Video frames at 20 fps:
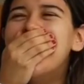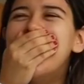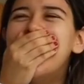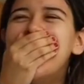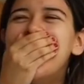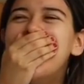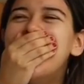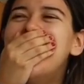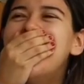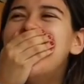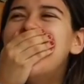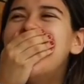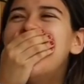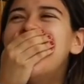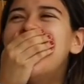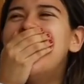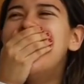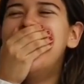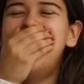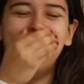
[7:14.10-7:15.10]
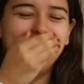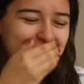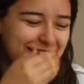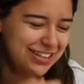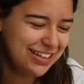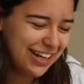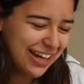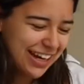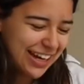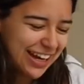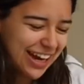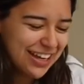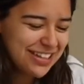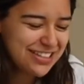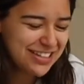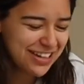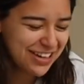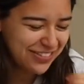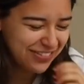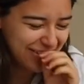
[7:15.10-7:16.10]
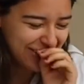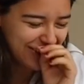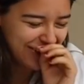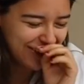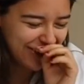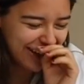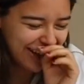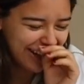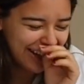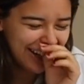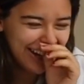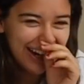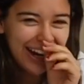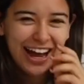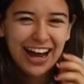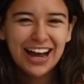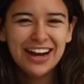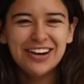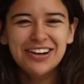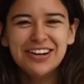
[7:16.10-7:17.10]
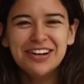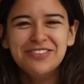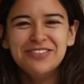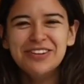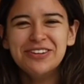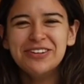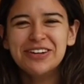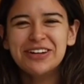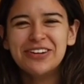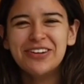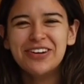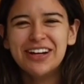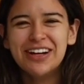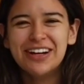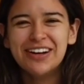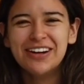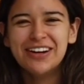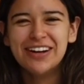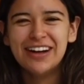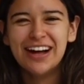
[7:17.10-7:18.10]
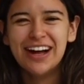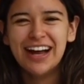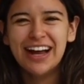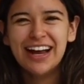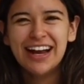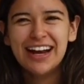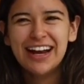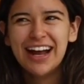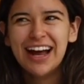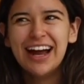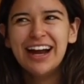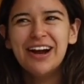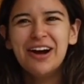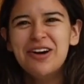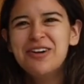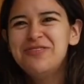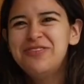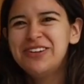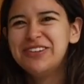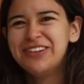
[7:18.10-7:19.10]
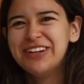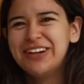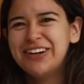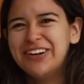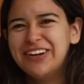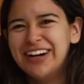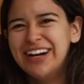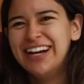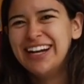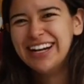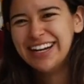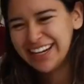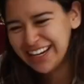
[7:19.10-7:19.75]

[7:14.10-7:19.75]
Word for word: Oh, did I catch it on recording? I don't know if it recorded or not. I hope it recorded